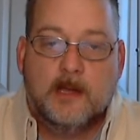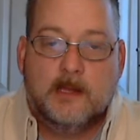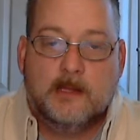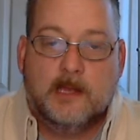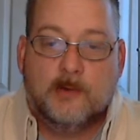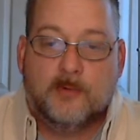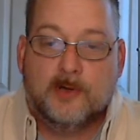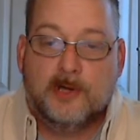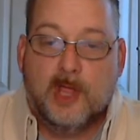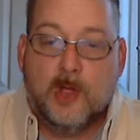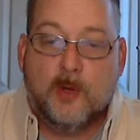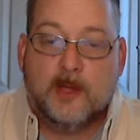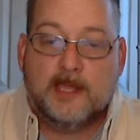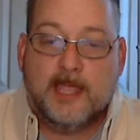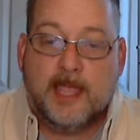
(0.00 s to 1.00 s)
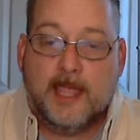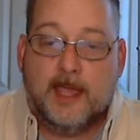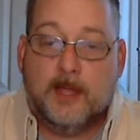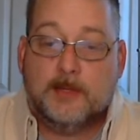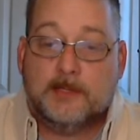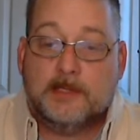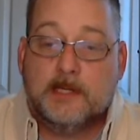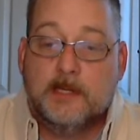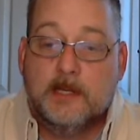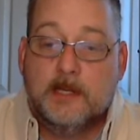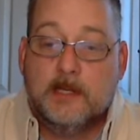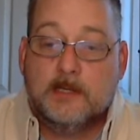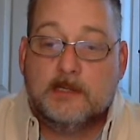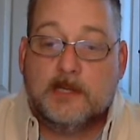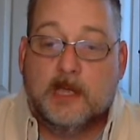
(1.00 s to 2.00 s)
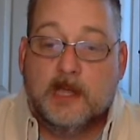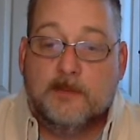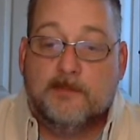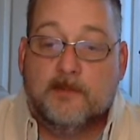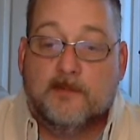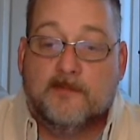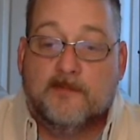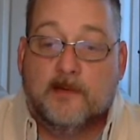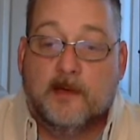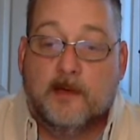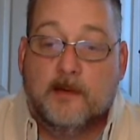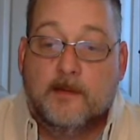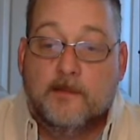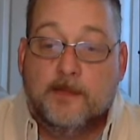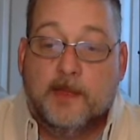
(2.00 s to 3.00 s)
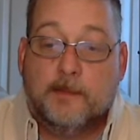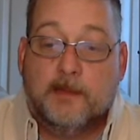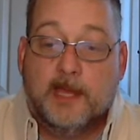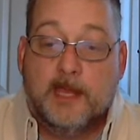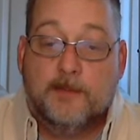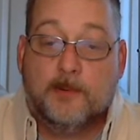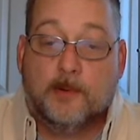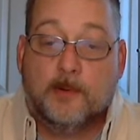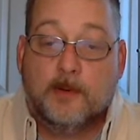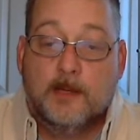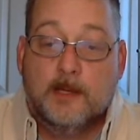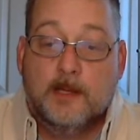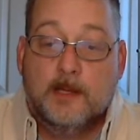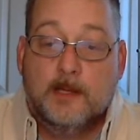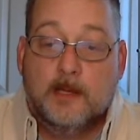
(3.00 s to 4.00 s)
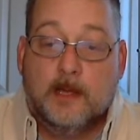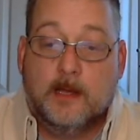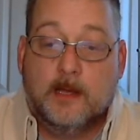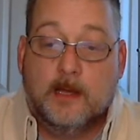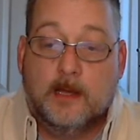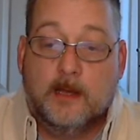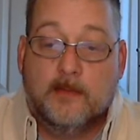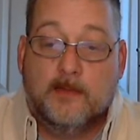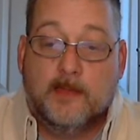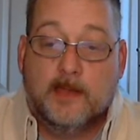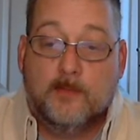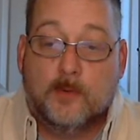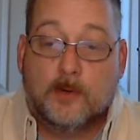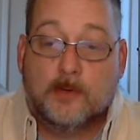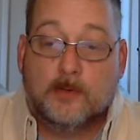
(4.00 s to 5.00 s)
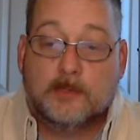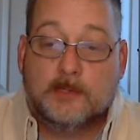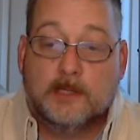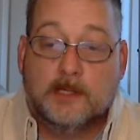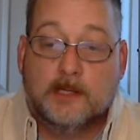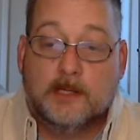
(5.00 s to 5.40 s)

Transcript: They were no account type of people. They weren't